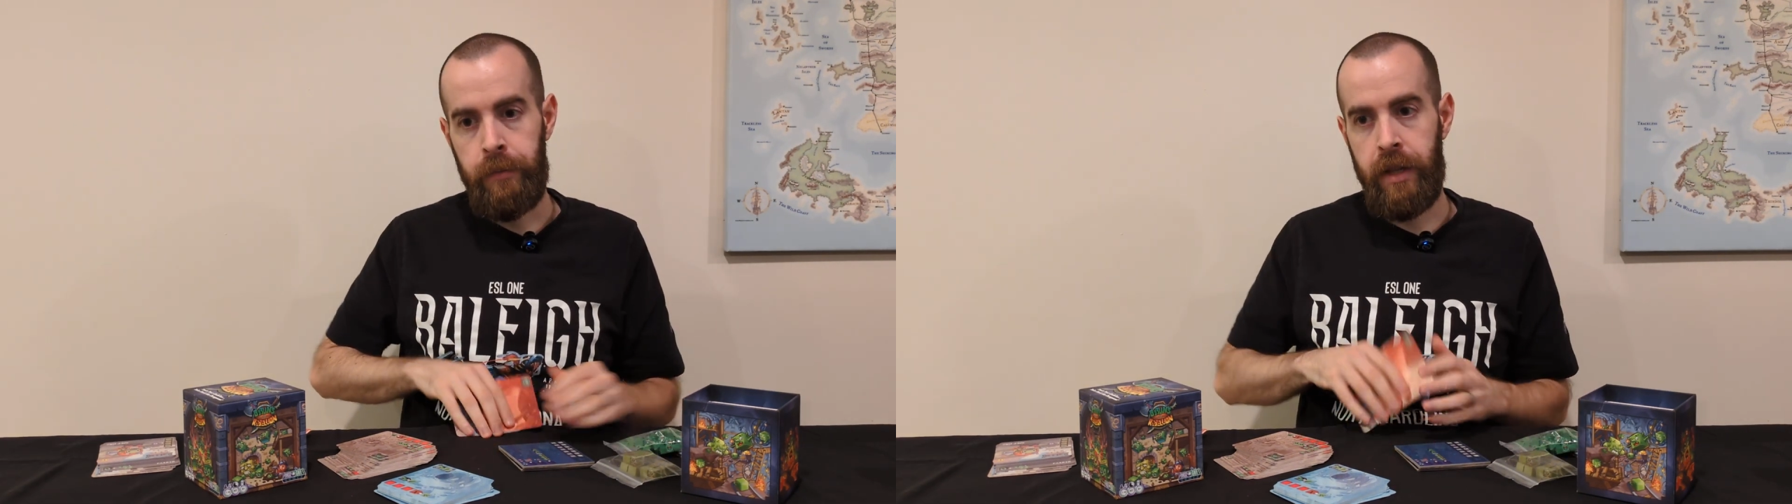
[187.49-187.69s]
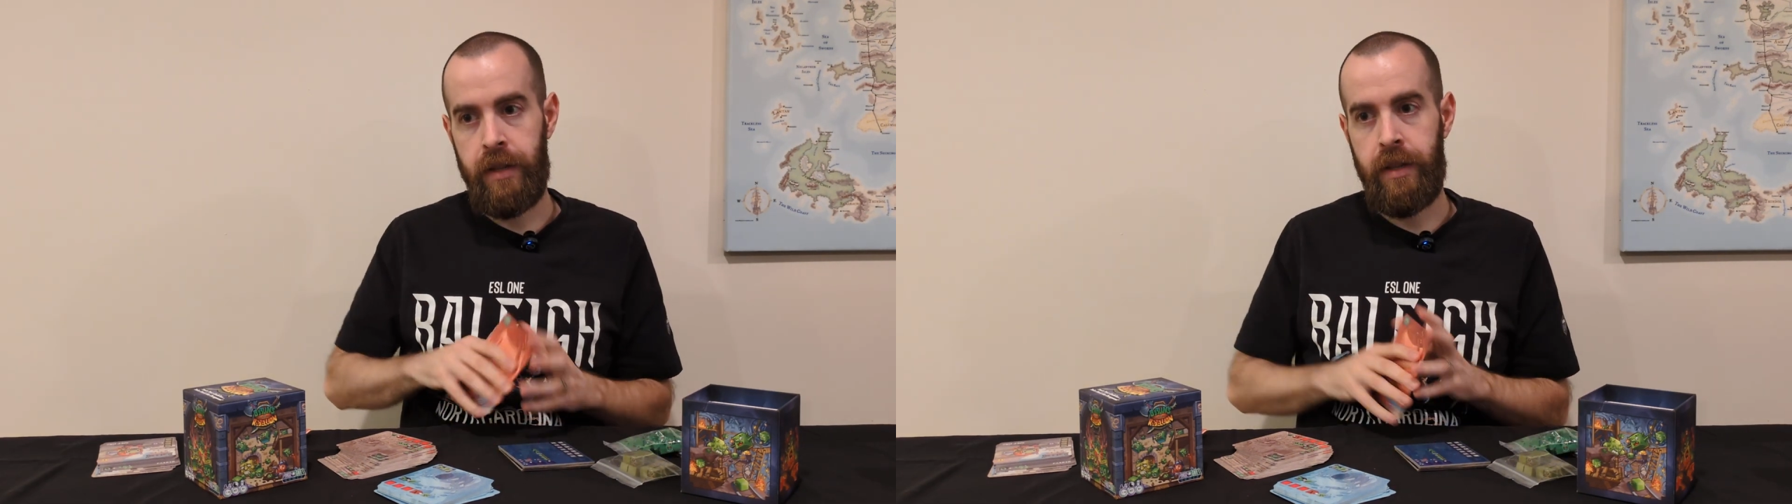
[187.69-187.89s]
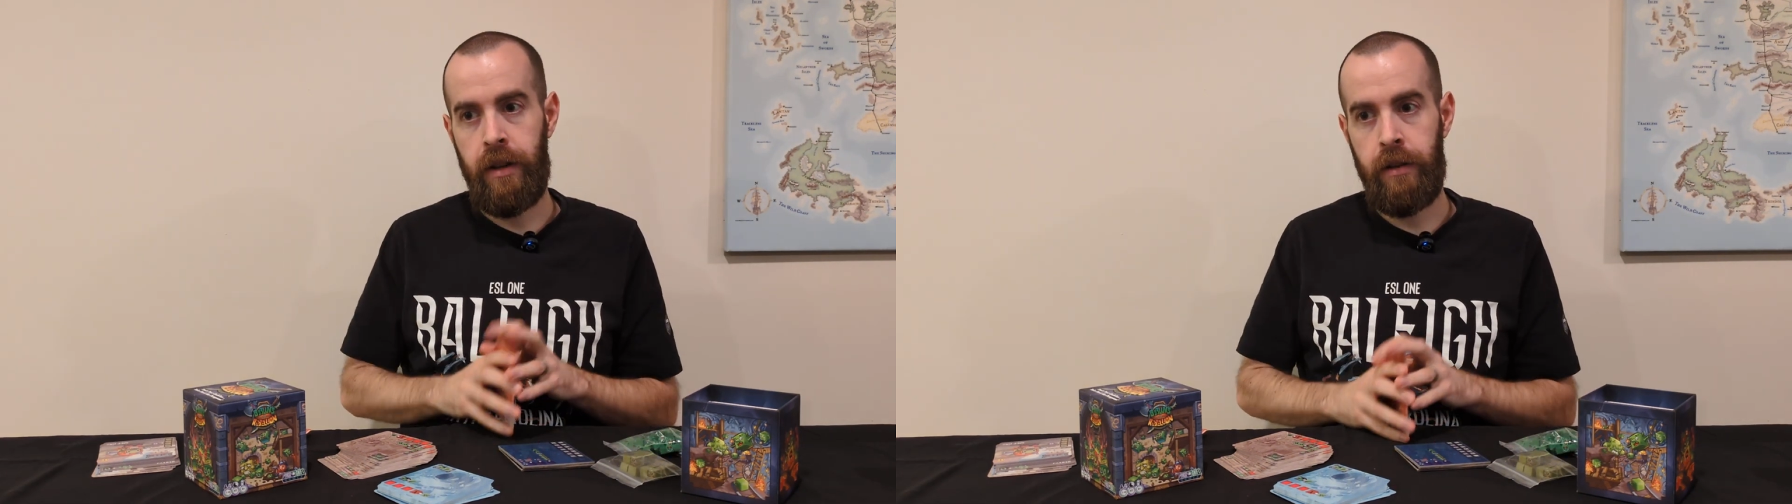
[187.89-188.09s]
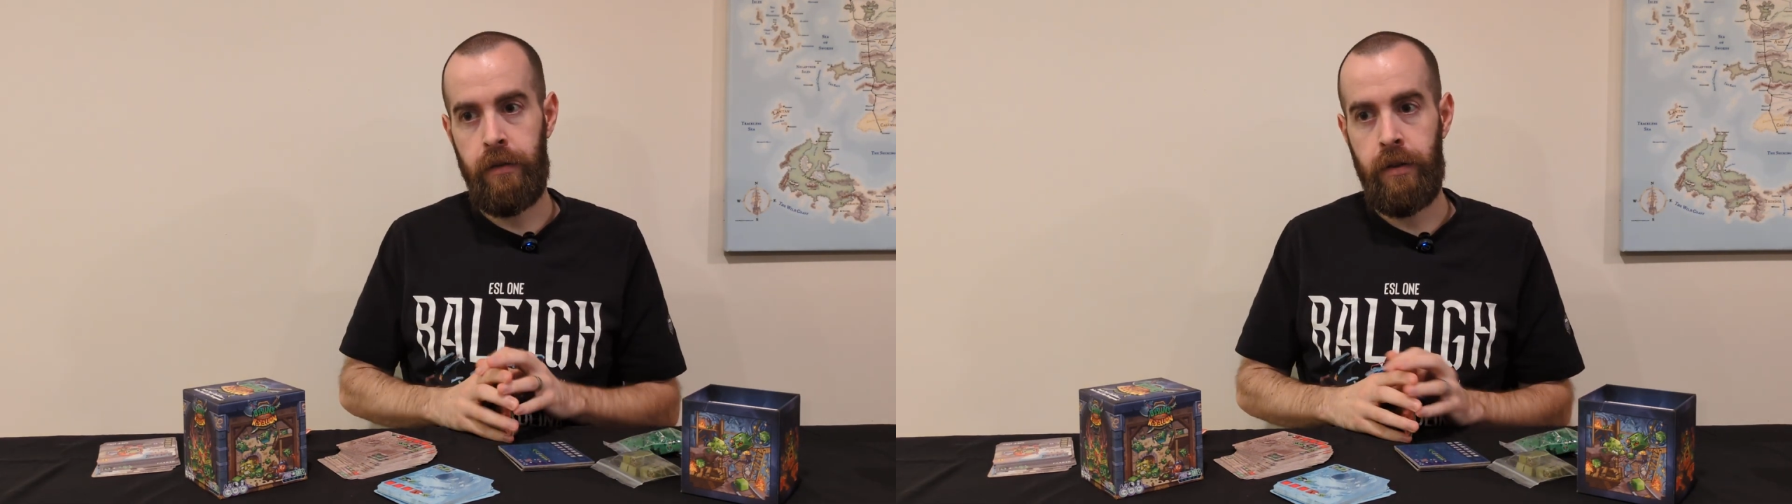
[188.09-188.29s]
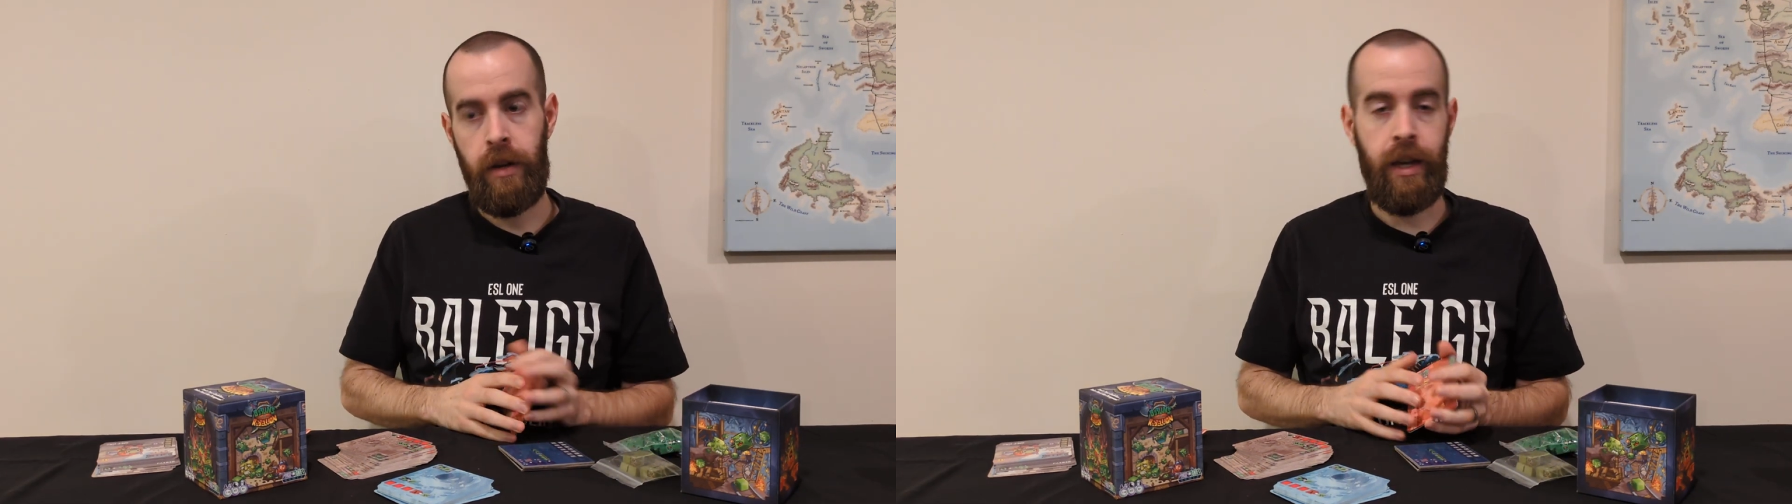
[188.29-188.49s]
instead
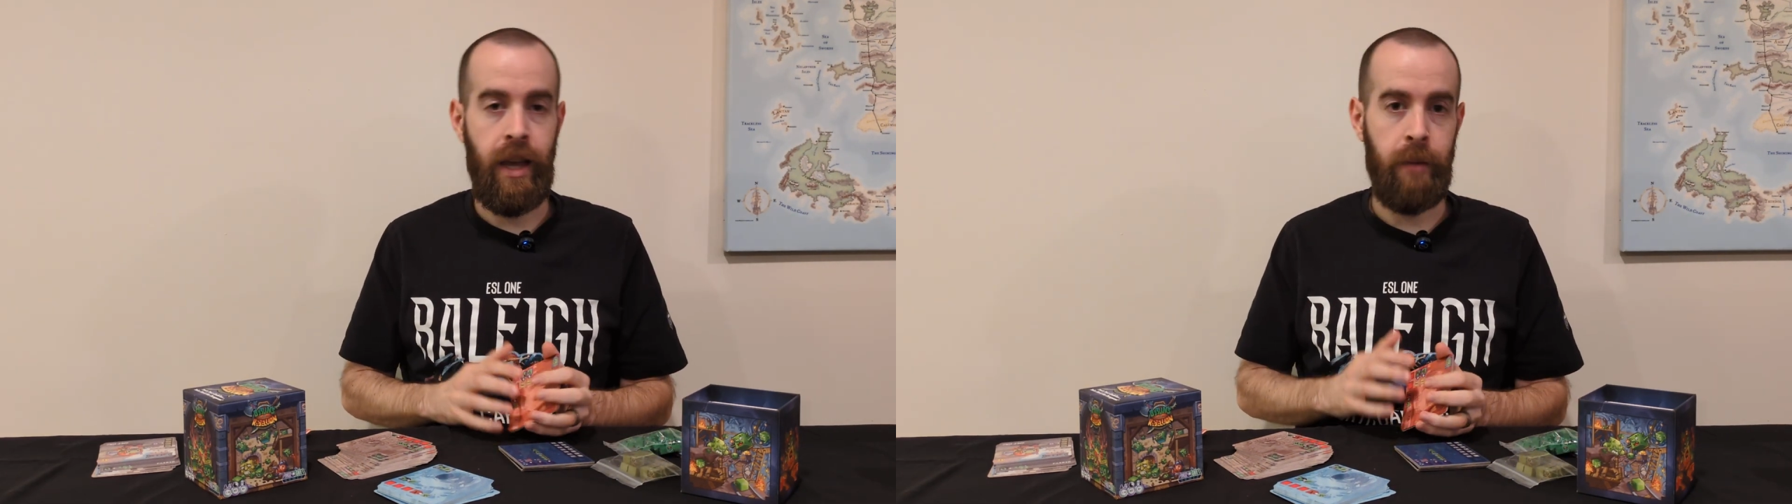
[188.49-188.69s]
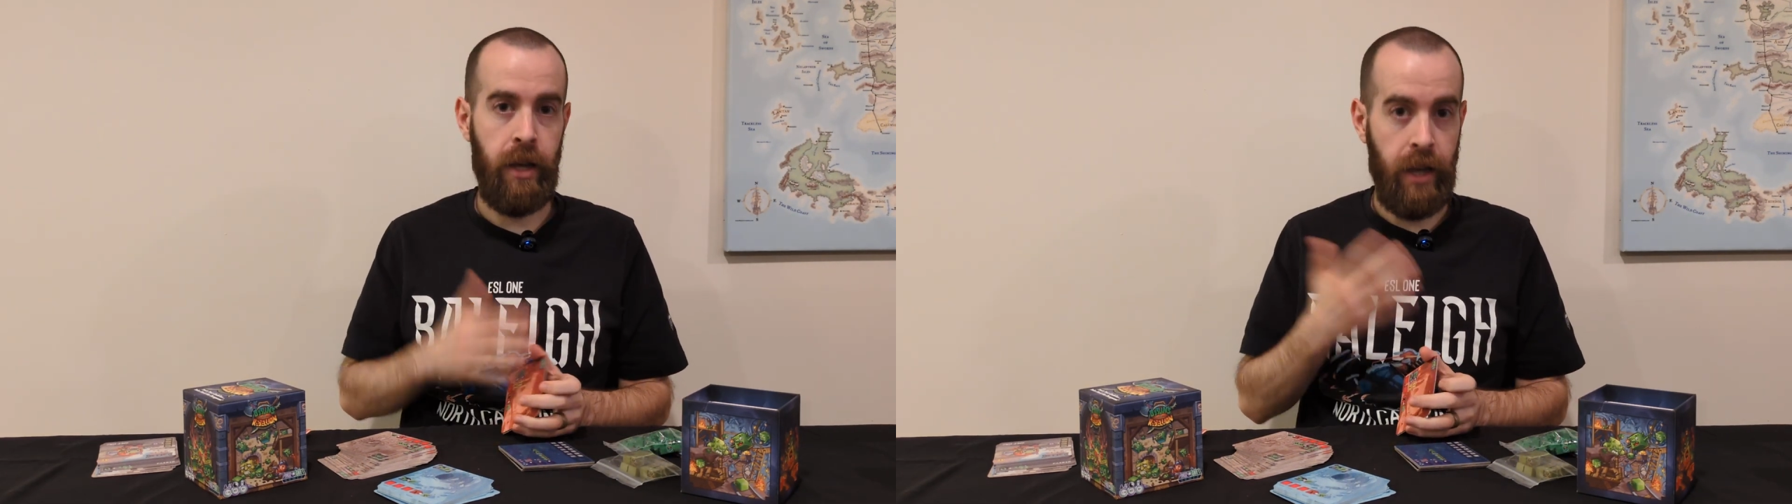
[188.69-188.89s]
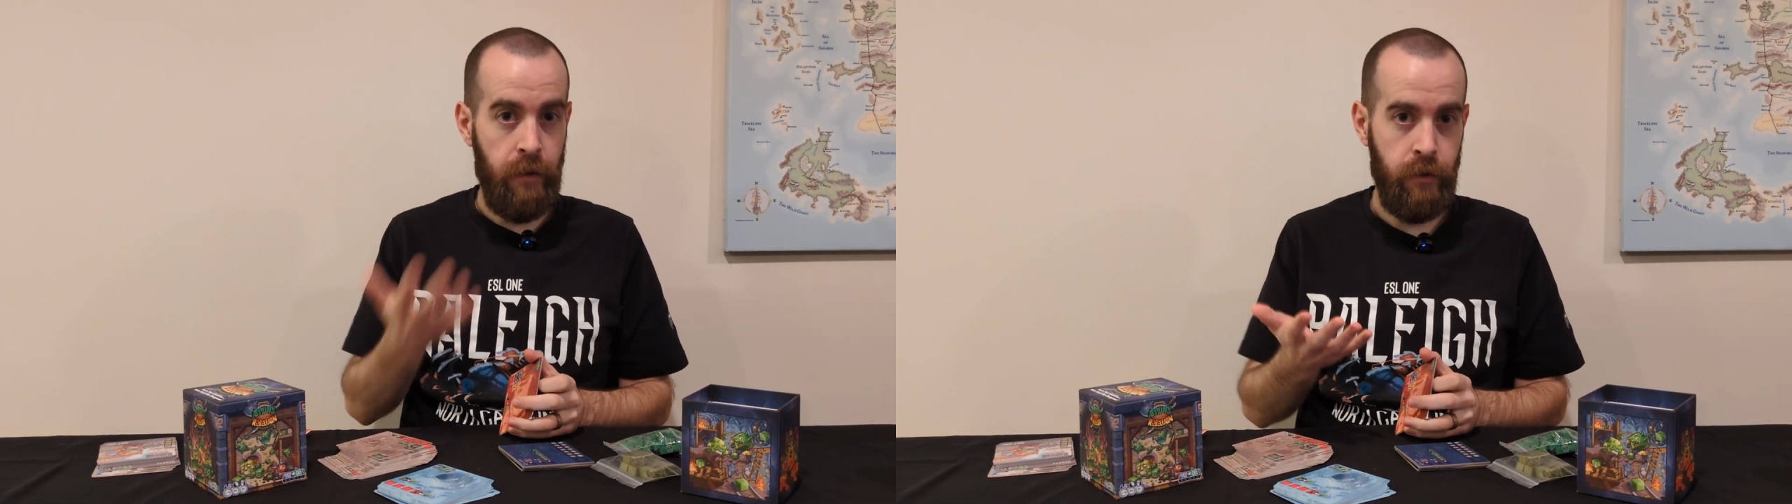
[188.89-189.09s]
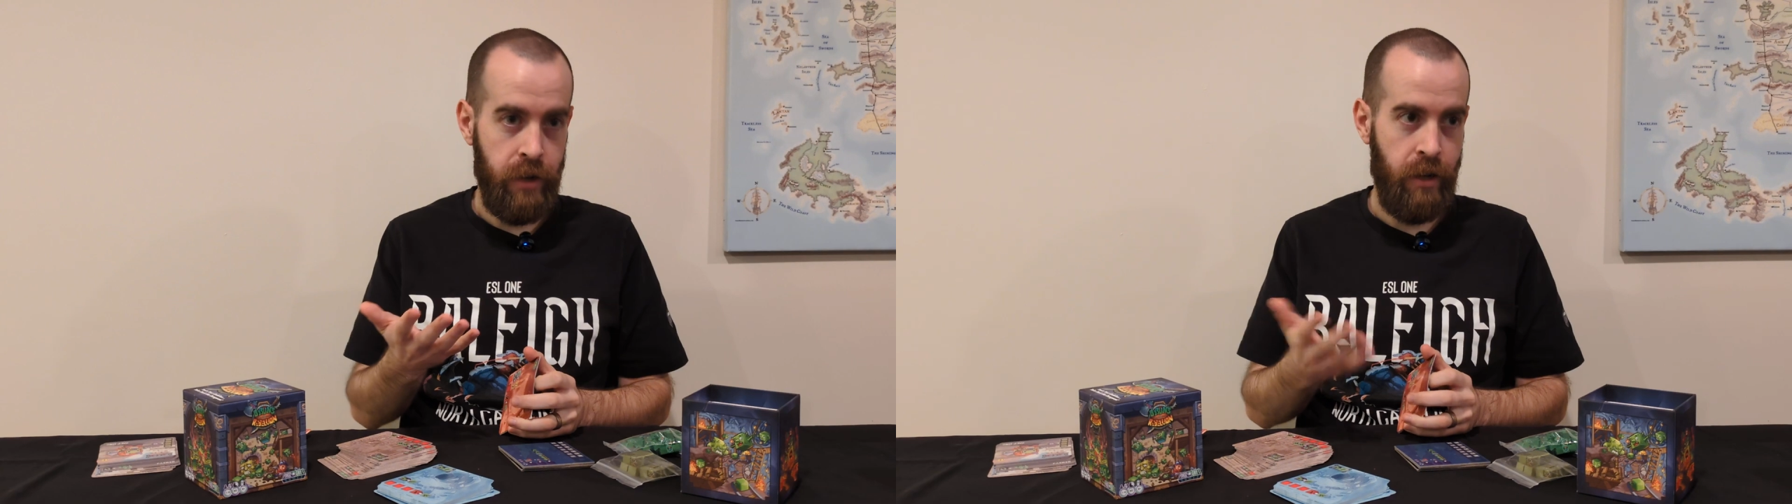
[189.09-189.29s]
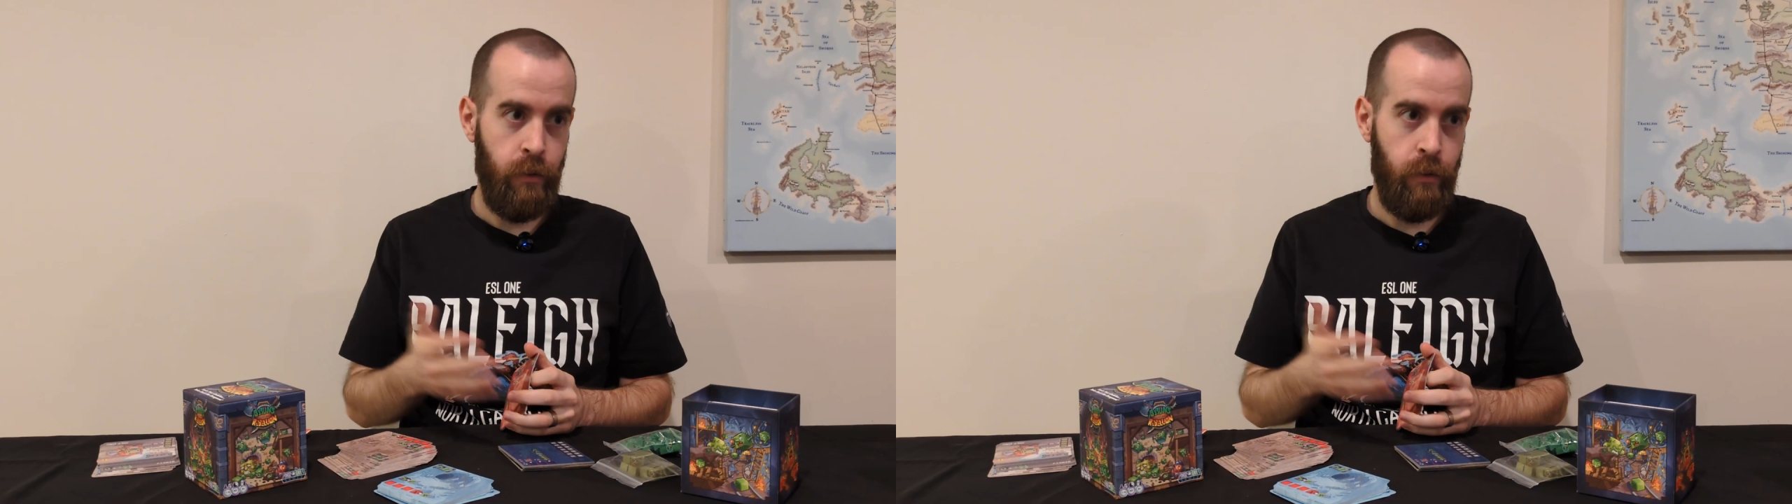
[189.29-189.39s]
of a game like Everdell,